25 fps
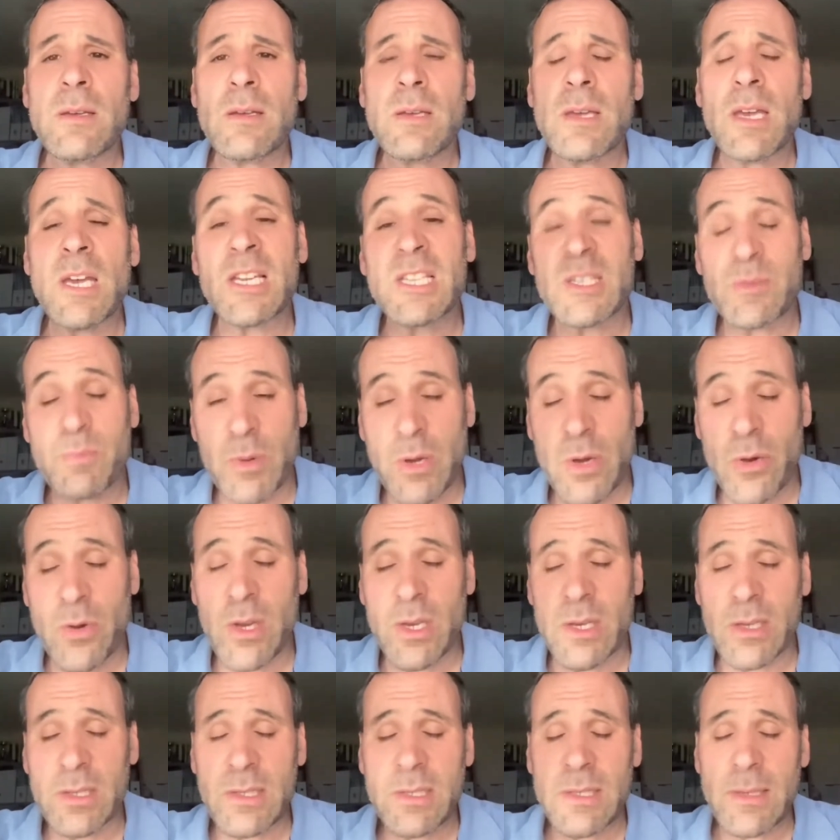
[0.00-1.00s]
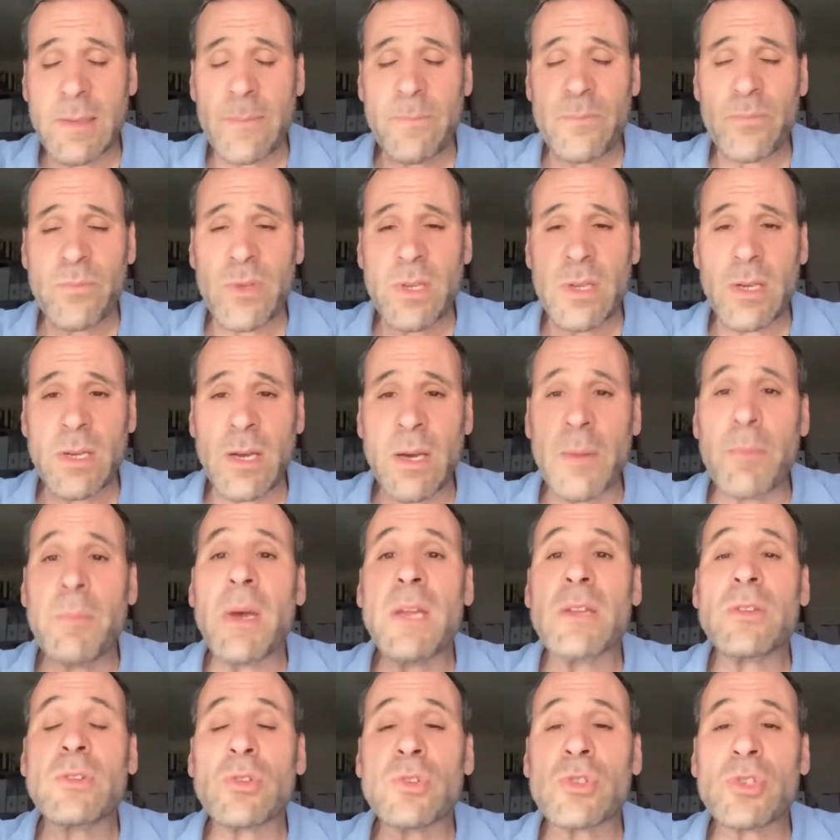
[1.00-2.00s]
experience a
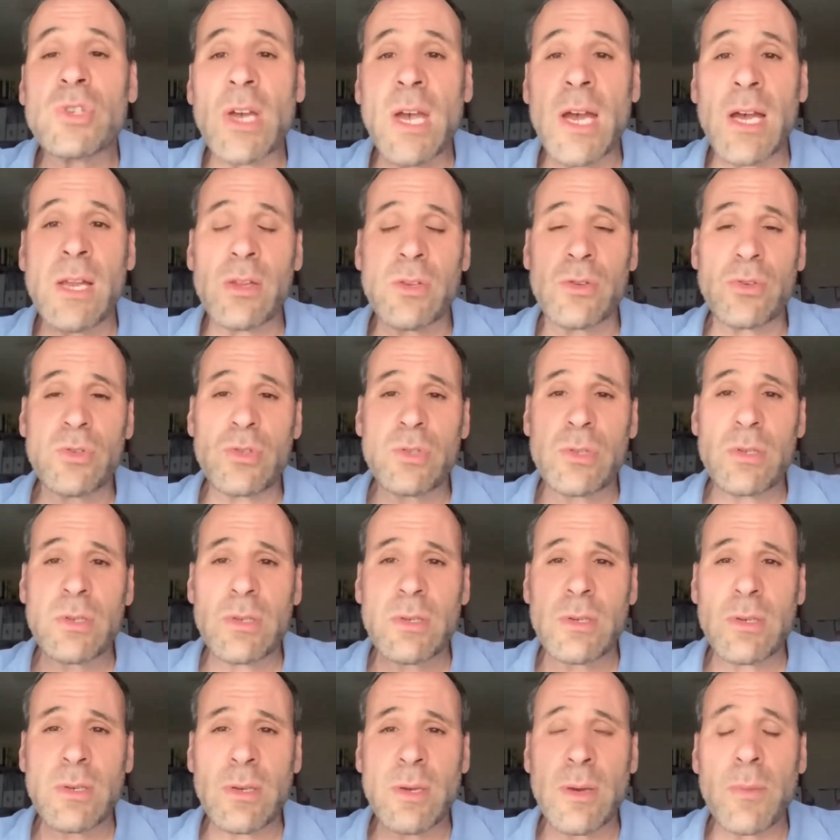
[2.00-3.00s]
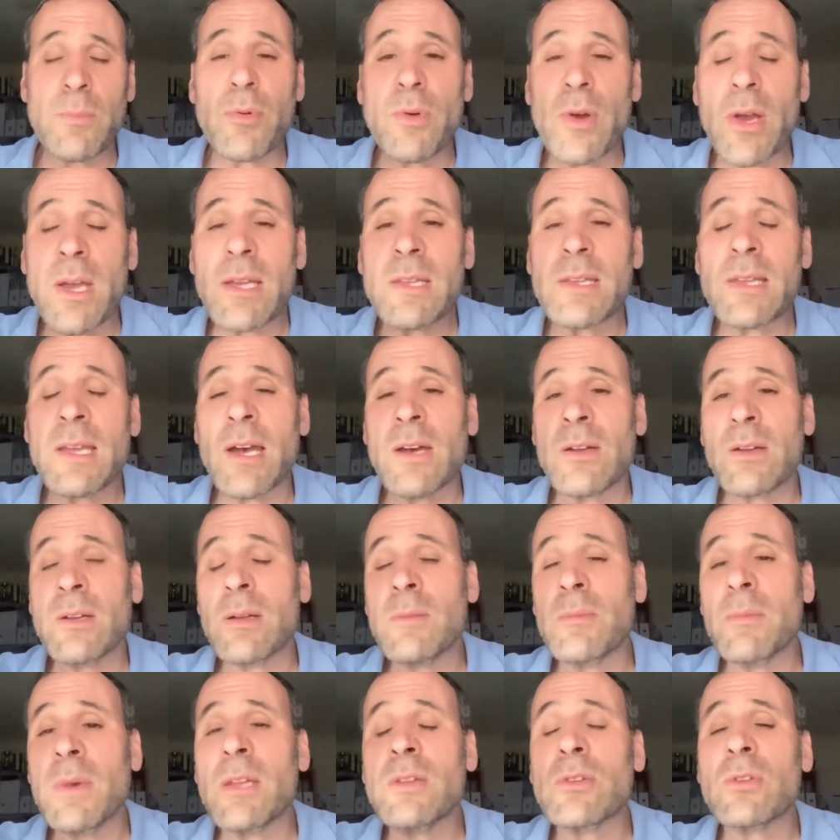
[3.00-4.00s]
mental challenge, a breakdown
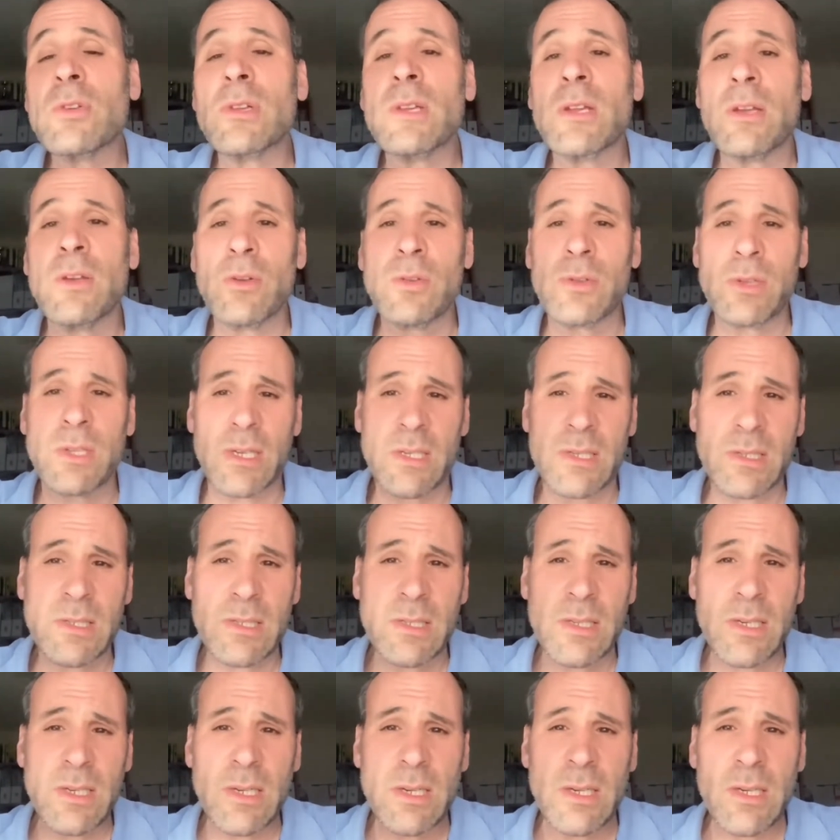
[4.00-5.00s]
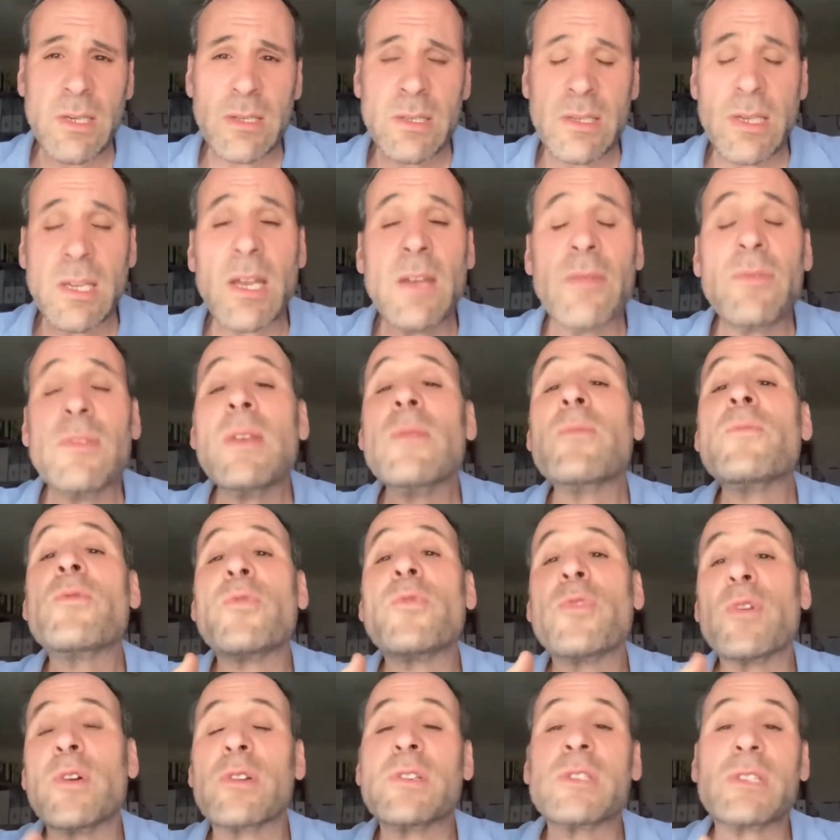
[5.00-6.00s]
in mental illness, to give them
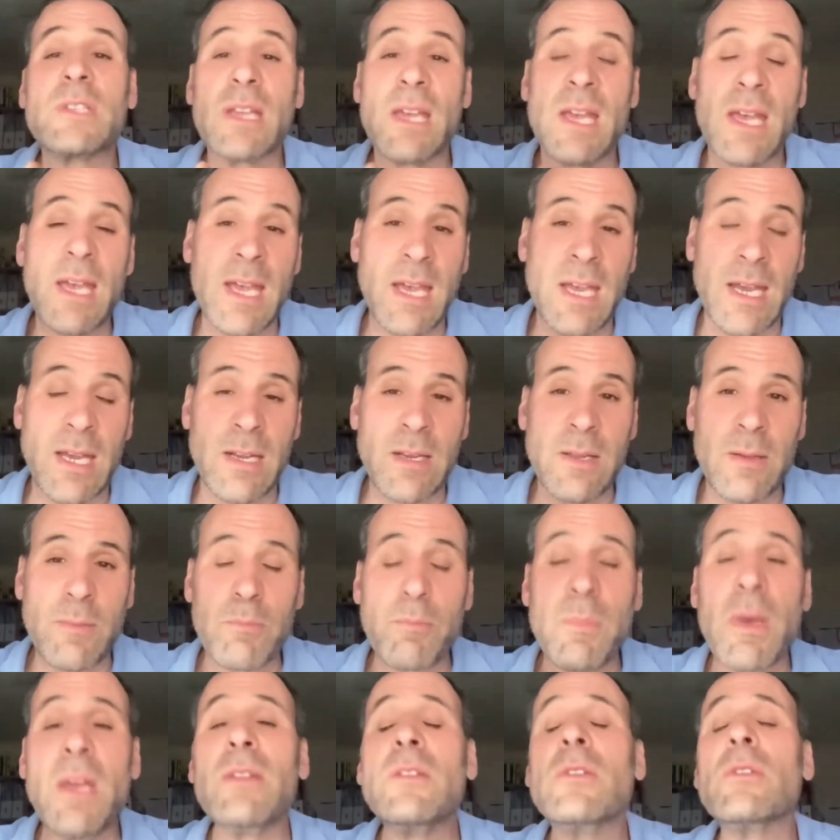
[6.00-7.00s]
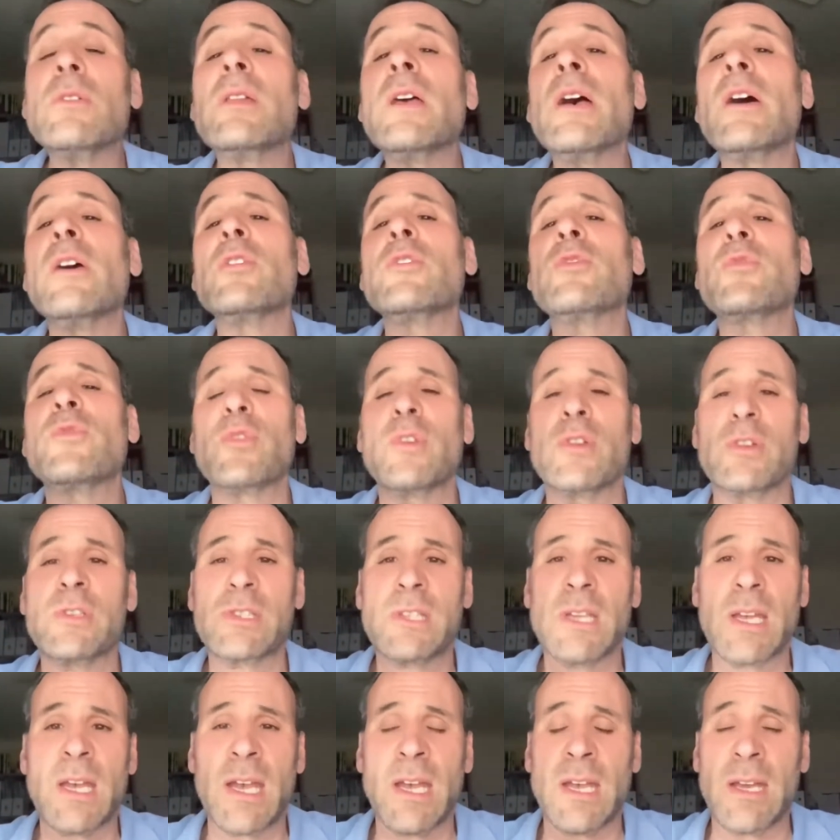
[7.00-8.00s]
first aid, mental health
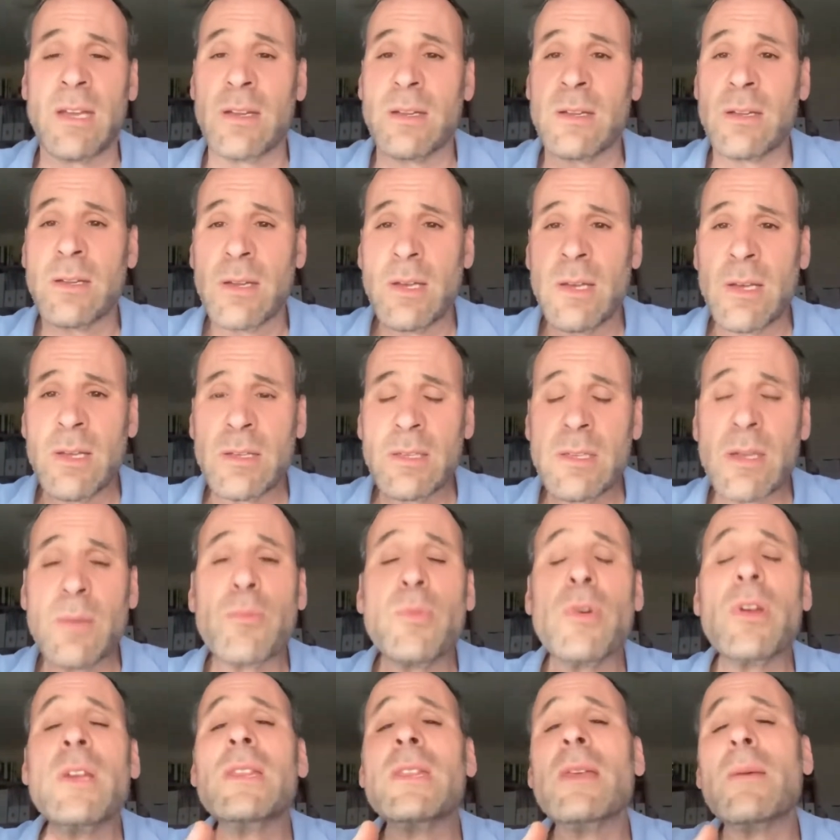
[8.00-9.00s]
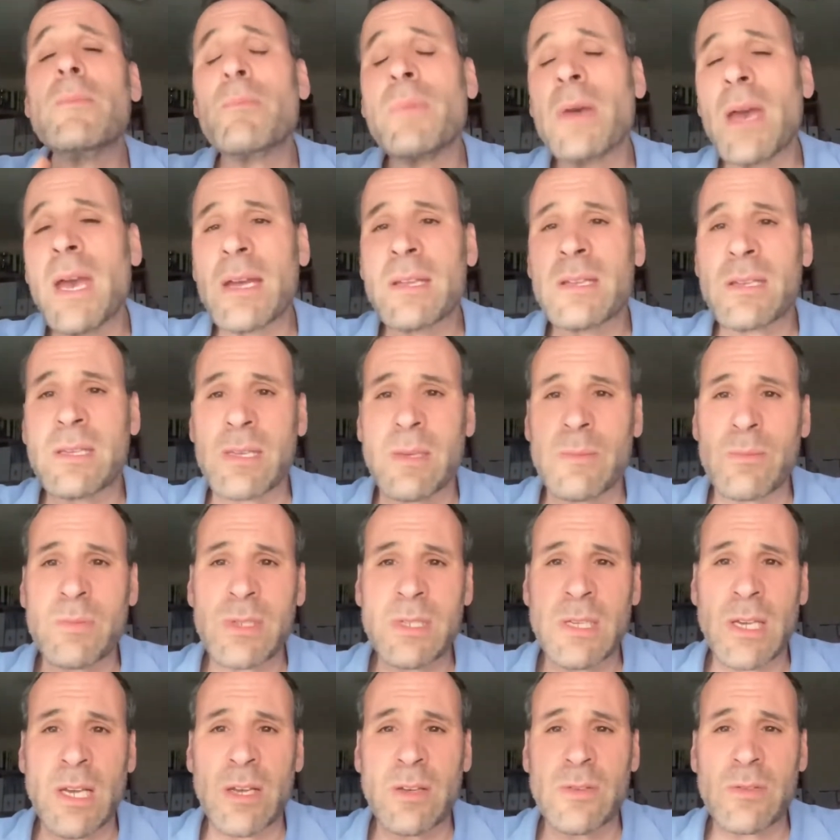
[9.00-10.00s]
first aid, to bring them back to
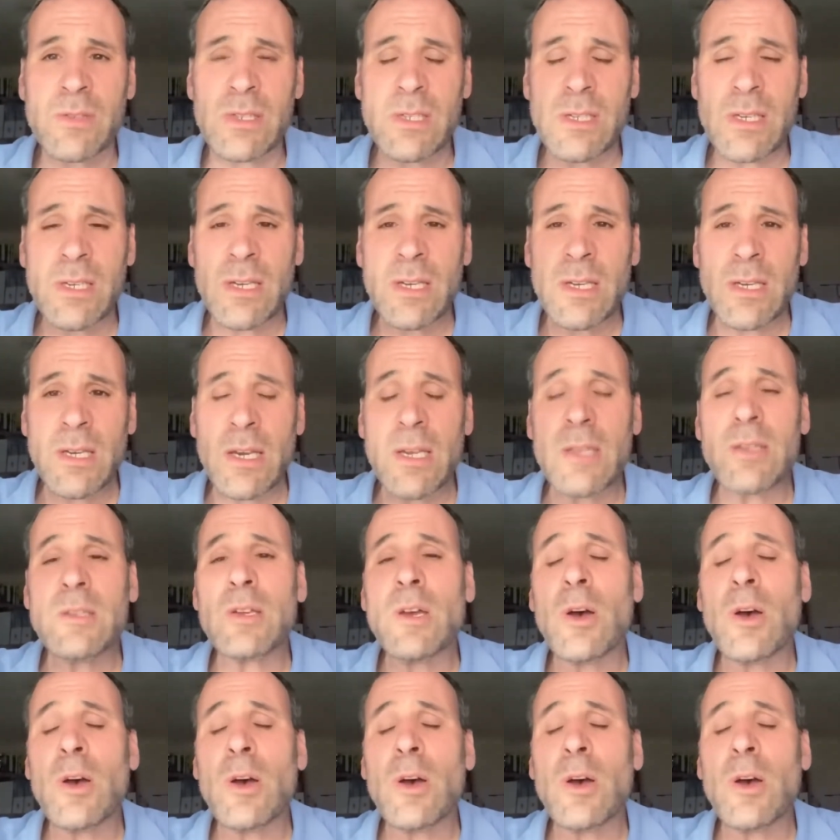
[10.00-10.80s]
themselves and to